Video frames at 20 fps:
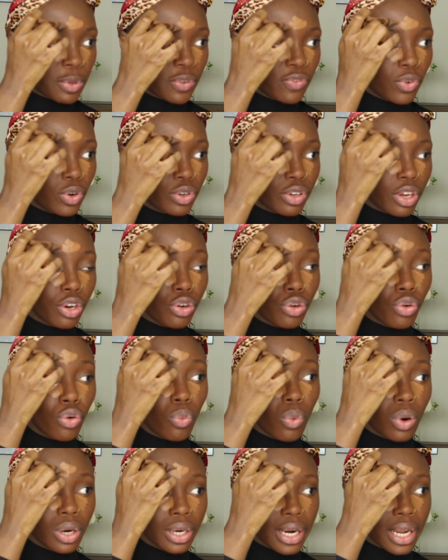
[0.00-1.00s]
before they know
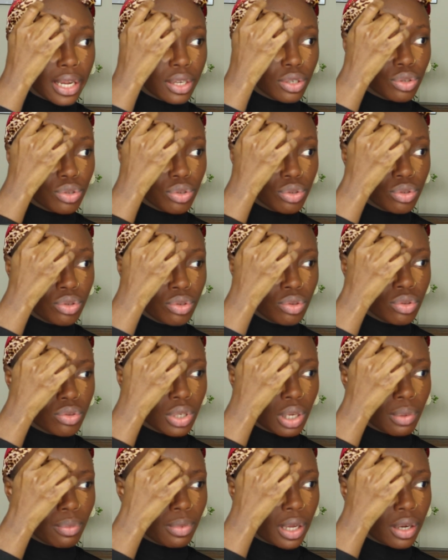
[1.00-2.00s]
what next to do.
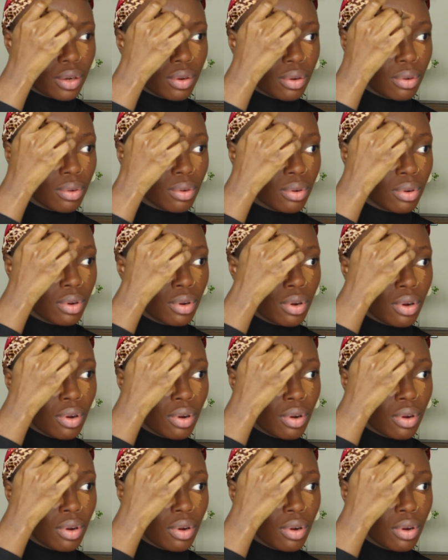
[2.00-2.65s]
So I'm like, oh,